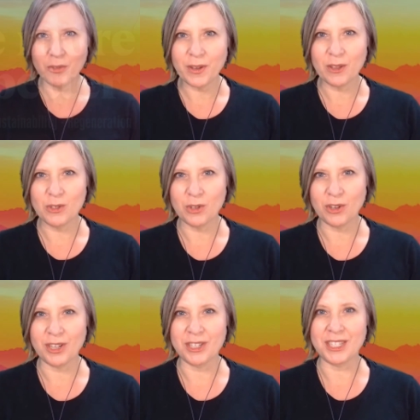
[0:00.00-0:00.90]
fellow
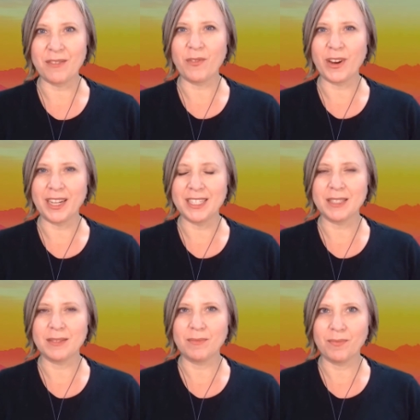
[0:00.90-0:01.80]
do-gooders and
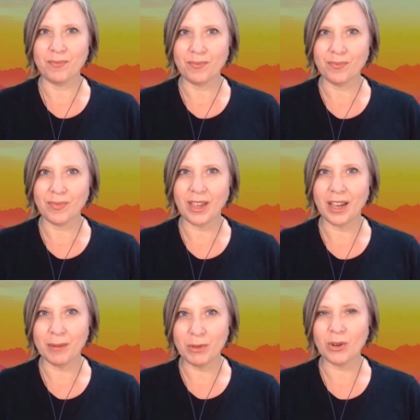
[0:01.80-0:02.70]
friends.
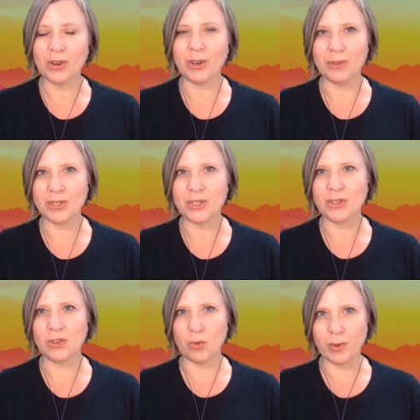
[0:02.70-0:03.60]
I'm your host,
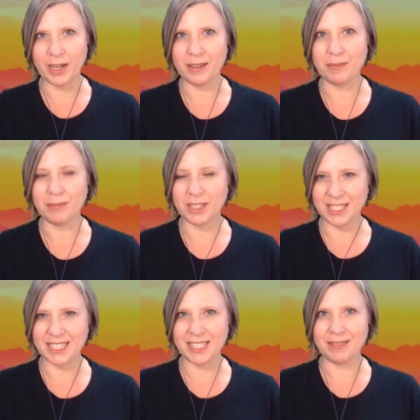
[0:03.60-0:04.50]
Corinna
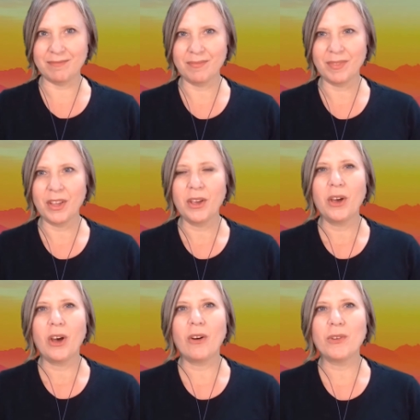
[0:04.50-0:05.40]
Bellizzi.
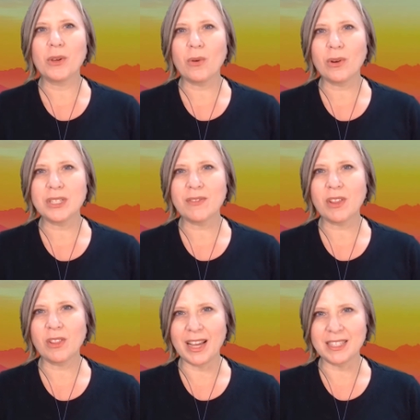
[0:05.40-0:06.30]
Over the course of the
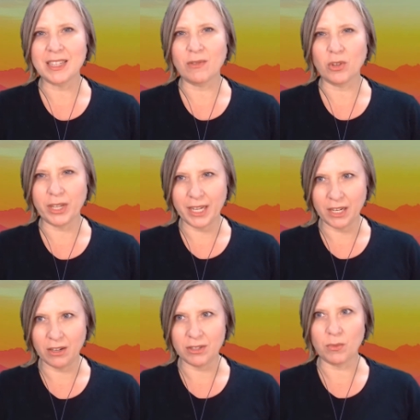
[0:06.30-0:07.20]
last several
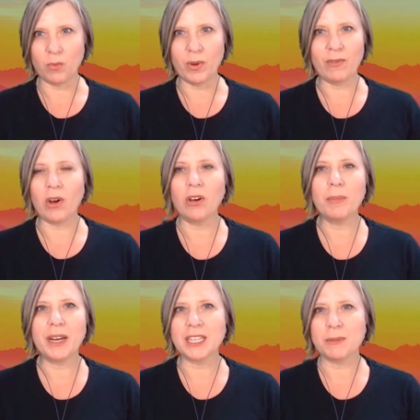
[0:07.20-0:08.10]
years, we've all been
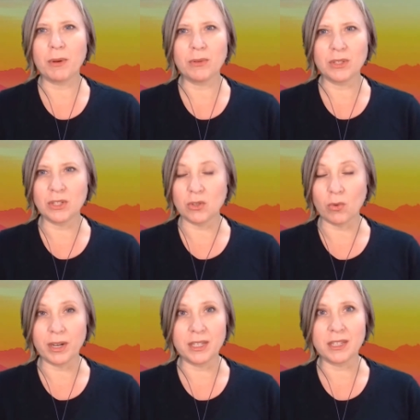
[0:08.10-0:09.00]
exposed to
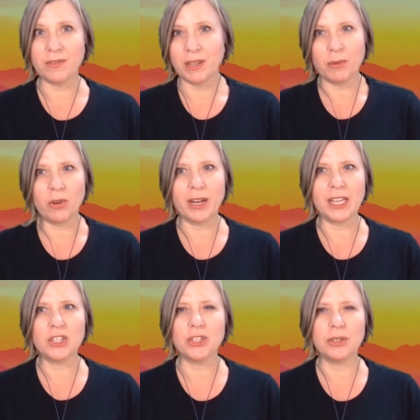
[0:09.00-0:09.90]
stories of immigrant
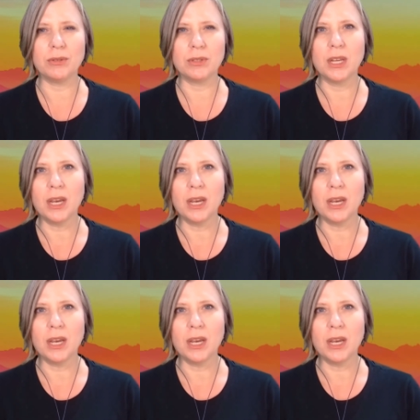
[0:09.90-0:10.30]
issues,